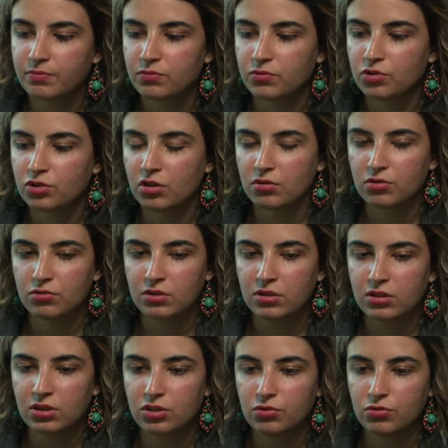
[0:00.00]
jump, do
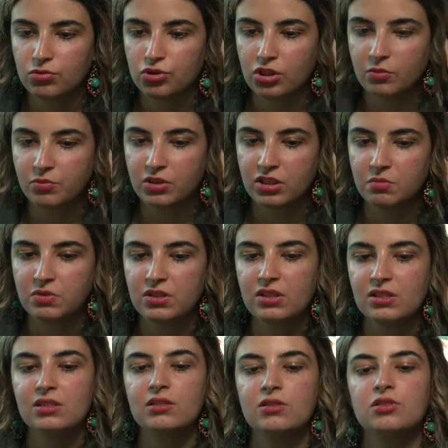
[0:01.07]
a huge jump here
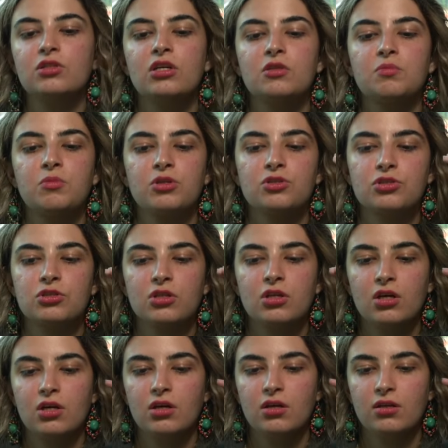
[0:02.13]
because there's not much
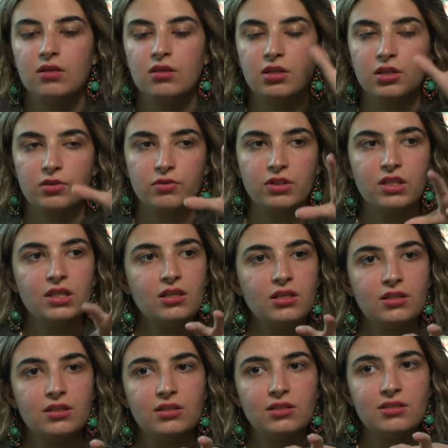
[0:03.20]
theory
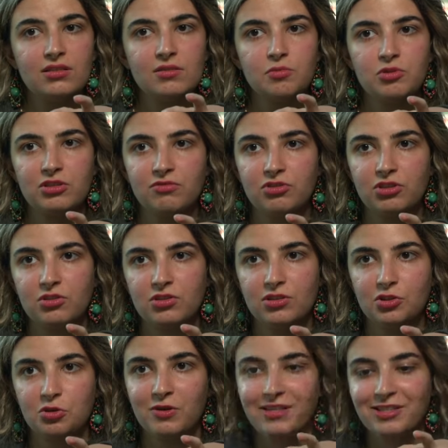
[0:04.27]
in this specific
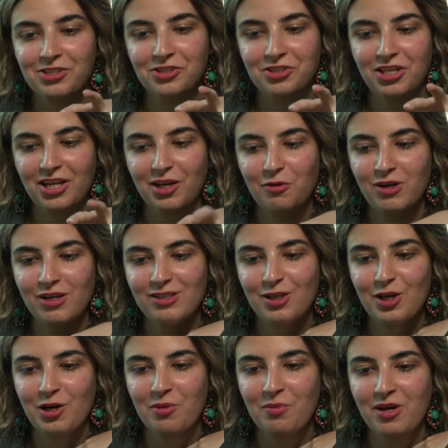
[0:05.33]
situation that I want to
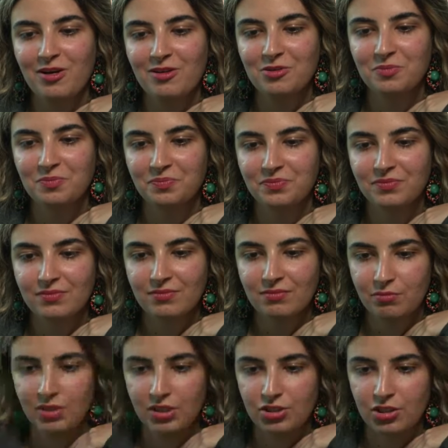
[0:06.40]
talk about.
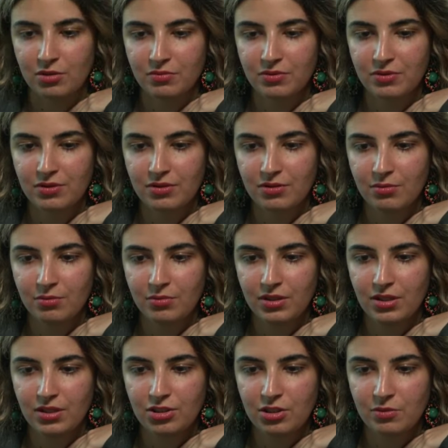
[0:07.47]
Big jump,
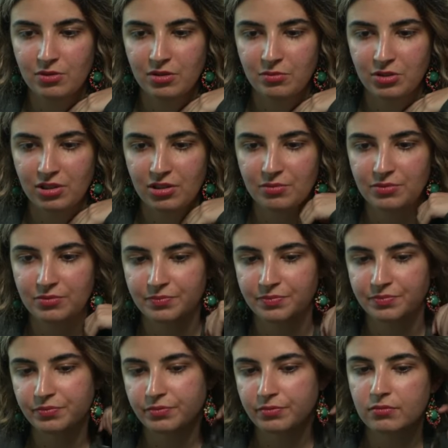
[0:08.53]
big jump coming up.
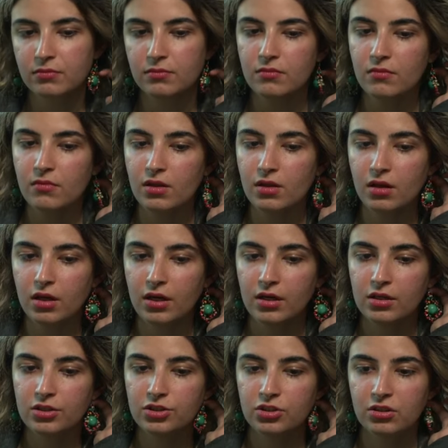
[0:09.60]

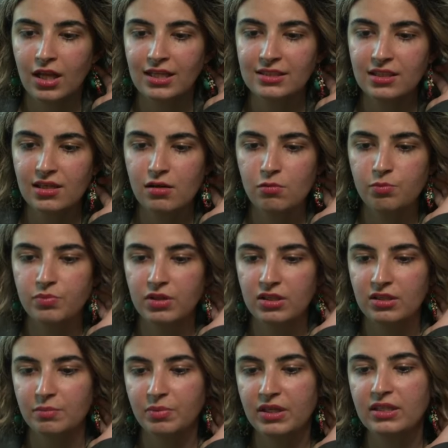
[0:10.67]
So that's kind of
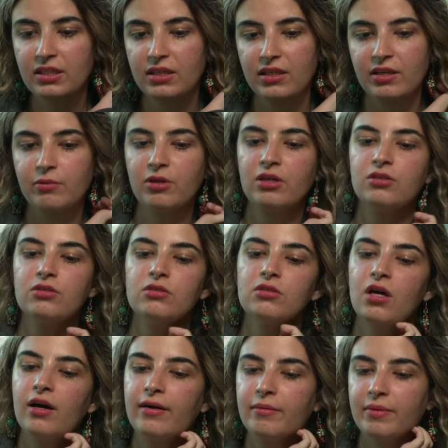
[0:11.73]
the, the big thing I wanted to
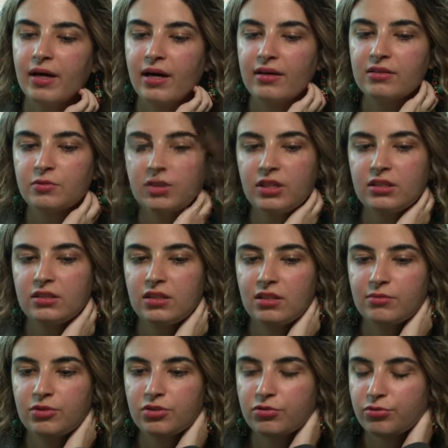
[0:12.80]
talk about when it
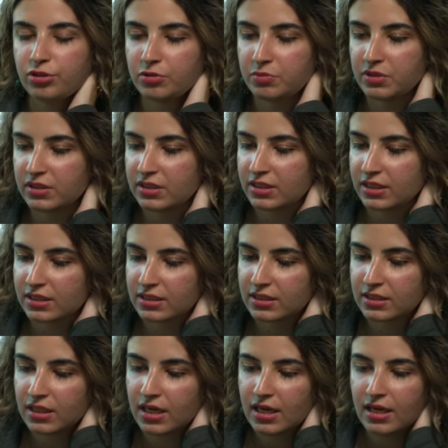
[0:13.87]
comes to queen b6.
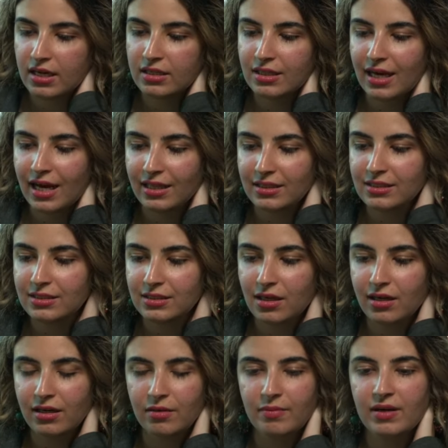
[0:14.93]
Now let's
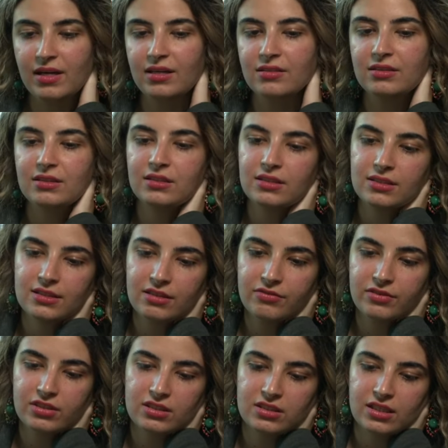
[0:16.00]
talk about
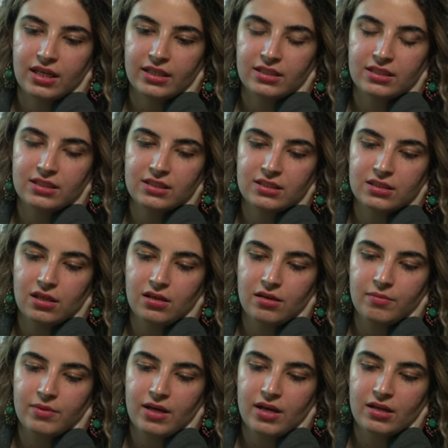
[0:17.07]
difference line. Let's talk
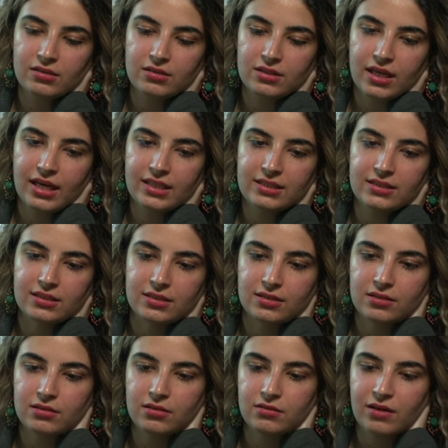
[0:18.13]
about
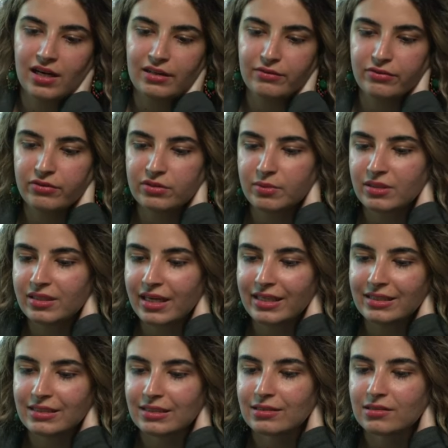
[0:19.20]
a6. How do we feel about
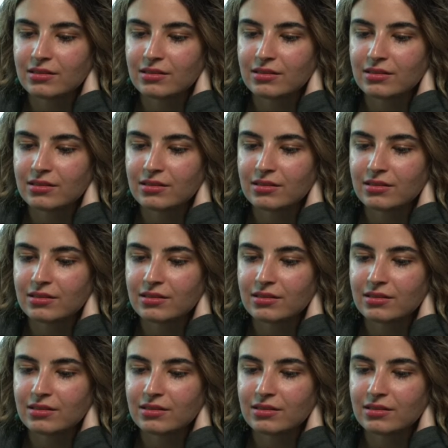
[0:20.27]
a6?